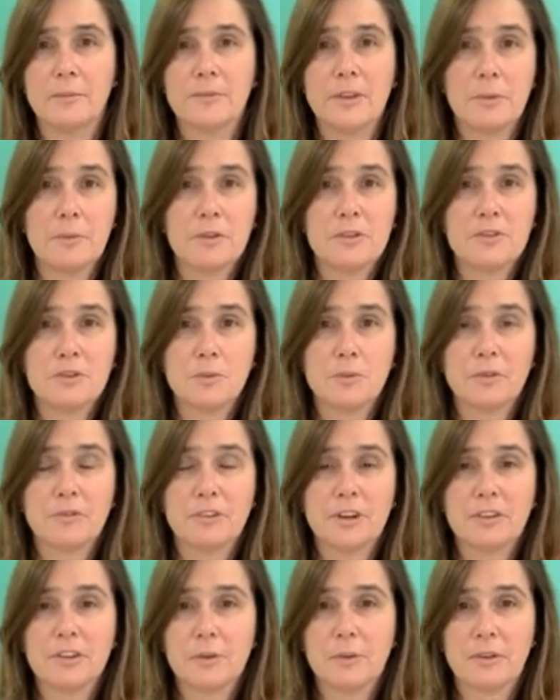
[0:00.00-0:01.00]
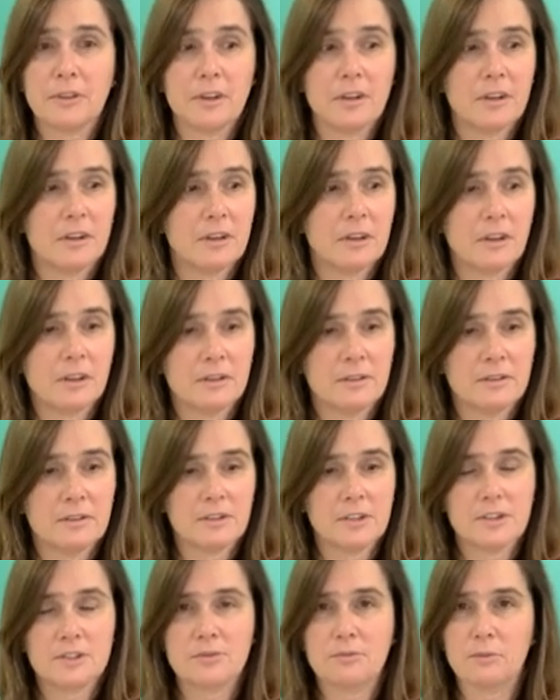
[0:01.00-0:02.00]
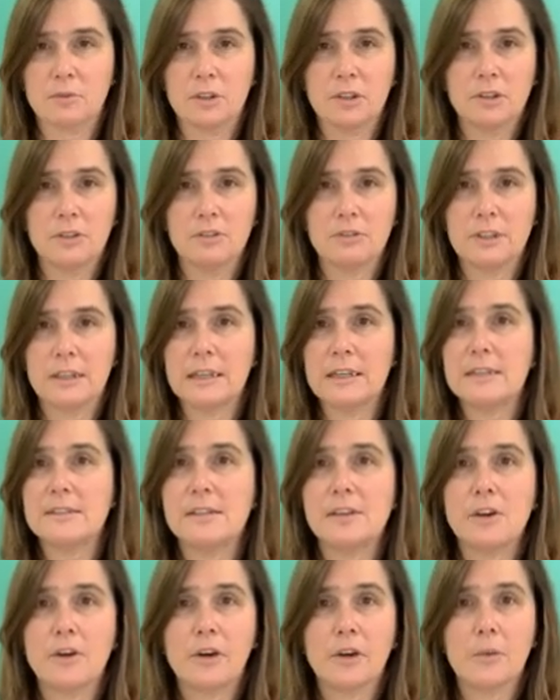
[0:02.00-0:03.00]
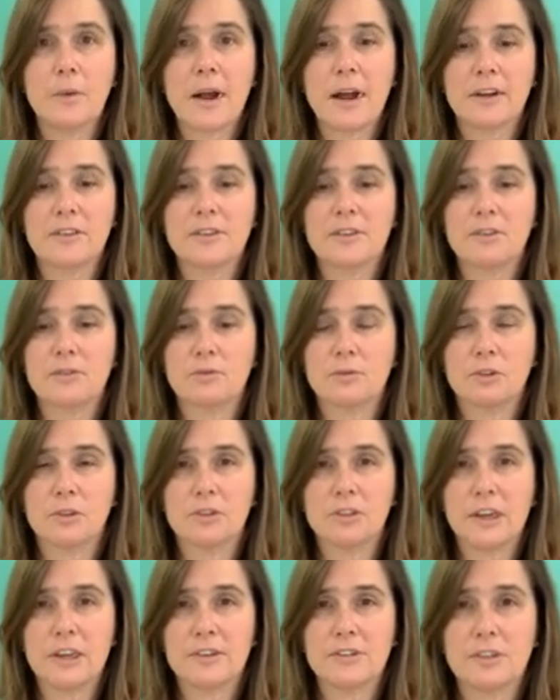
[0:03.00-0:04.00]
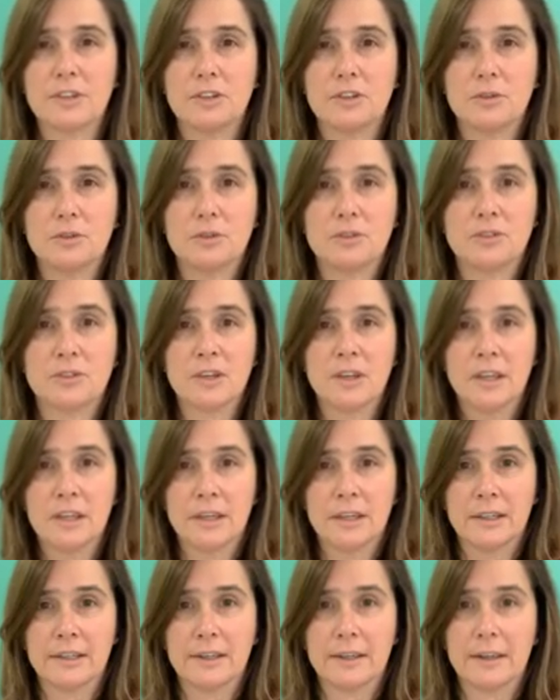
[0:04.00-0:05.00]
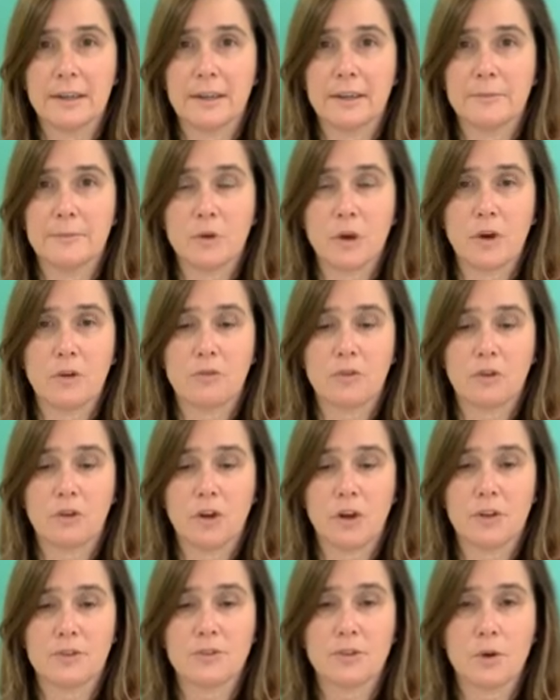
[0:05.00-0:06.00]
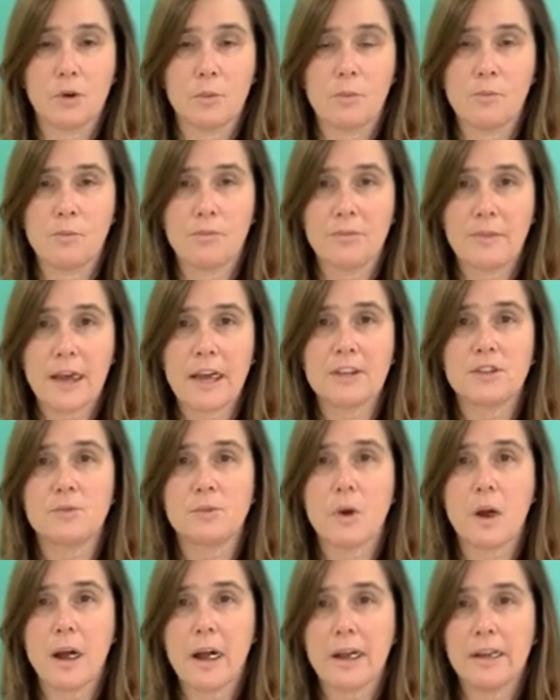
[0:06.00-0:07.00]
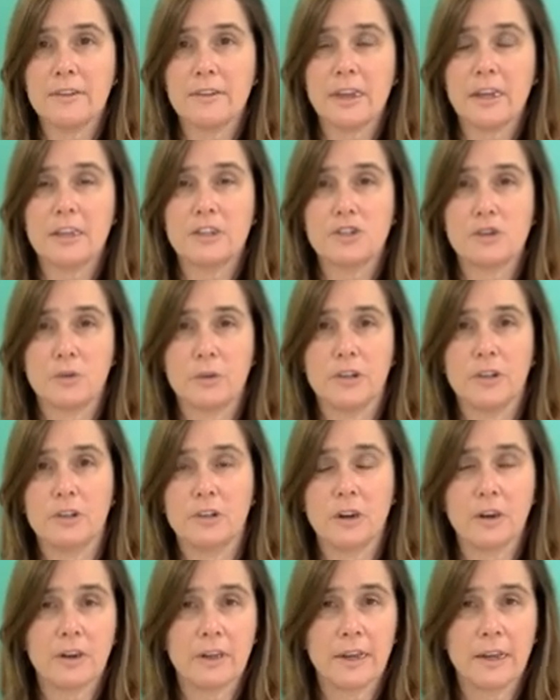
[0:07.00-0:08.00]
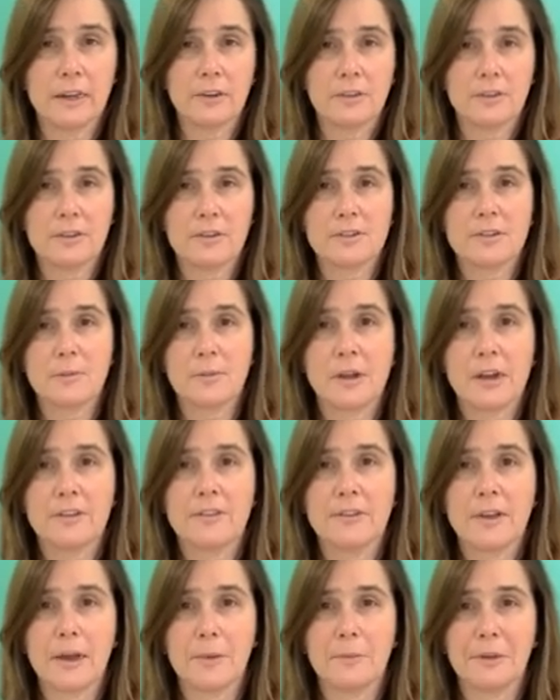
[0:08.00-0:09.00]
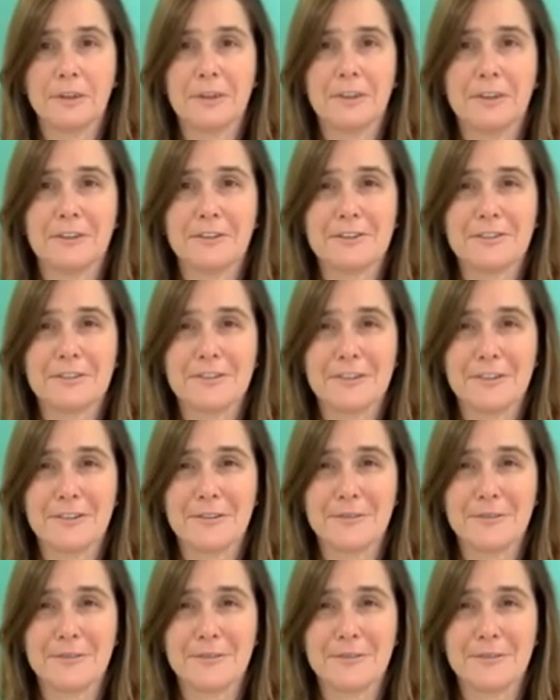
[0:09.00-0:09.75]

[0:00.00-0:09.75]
they've been super friendly with it, and just real easygoing waxes, real nice to use overall. So that's why they joined our Candles and Supplies family here. So